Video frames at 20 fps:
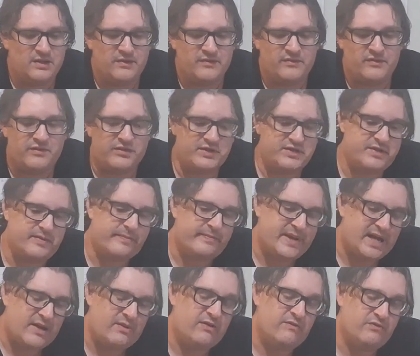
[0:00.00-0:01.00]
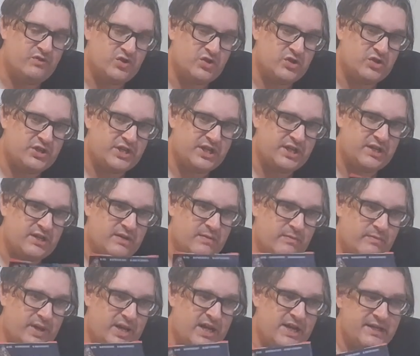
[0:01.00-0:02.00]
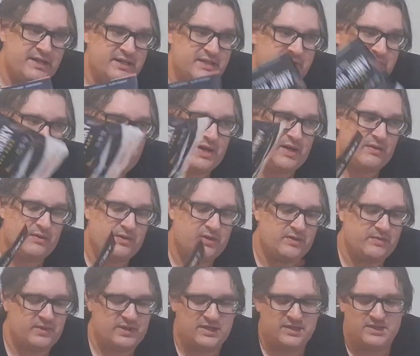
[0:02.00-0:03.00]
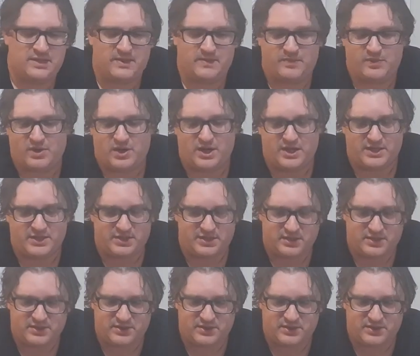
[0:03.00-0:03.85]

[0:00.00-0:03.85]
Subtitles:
for this amount of jerky combined is about going to be the same price.